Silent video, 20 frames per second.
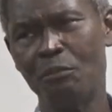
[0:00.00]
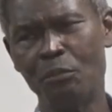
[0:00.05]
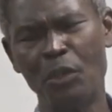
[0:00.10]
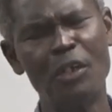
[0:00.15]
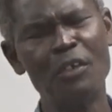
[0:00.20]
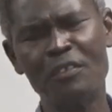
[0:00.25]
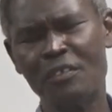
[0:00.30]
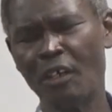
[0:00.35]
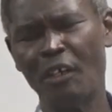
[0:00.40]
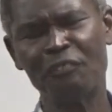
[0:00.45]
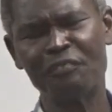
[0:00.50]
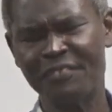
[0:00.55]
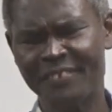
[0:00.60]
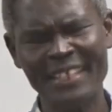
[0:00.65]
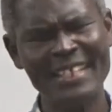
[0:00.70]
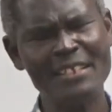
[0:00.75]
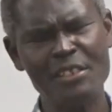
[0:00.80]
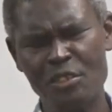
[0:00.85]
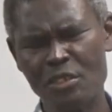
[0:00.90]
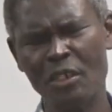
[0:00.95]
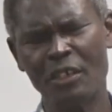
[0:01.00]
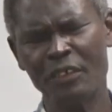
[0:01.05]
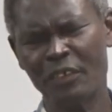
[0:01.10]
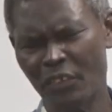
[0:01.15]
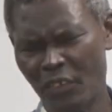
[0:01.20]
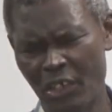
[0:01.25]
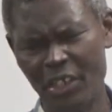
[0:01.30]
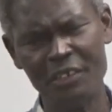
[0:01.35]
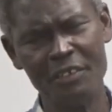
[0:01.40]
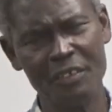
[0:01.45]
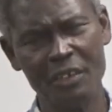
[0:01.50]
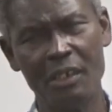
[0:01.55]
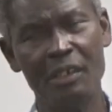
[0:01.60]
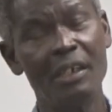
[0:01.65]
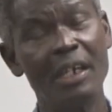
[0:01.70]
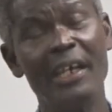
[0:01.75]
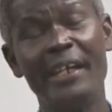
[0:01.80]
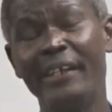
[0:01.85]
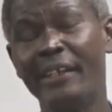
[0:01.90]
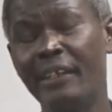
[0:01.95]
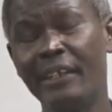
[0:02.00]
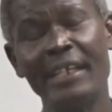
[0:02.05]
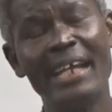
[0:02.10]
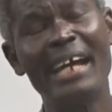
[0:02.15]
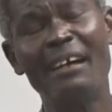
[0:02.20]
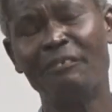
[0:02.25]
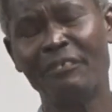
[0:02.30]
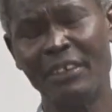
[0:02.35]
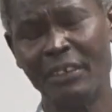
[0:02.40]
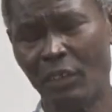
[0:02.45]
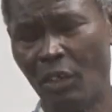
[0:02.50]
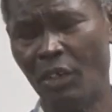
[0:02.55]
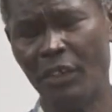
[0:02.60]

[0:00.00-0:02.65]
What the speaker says: Both of things on earth, in heaven,